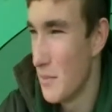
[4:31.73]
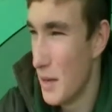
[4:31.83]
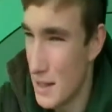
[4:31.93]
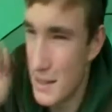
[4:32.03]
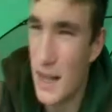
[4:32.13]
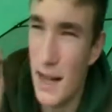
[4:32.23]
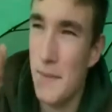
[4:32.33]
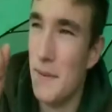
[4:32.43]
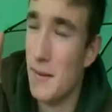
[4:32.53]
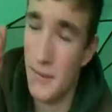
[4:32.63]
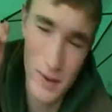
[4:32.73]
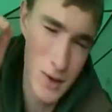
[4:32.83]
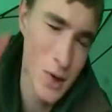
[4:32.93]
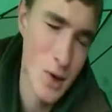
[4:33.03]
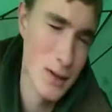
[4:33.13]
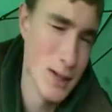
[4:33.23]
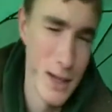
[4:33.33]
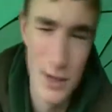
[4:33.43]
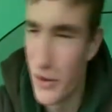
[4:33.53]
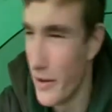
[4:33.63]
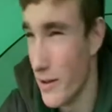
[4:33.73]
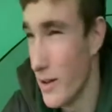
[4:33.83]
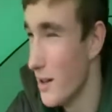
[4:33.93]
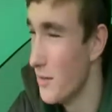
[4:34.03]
picked it up, and God did it try and go.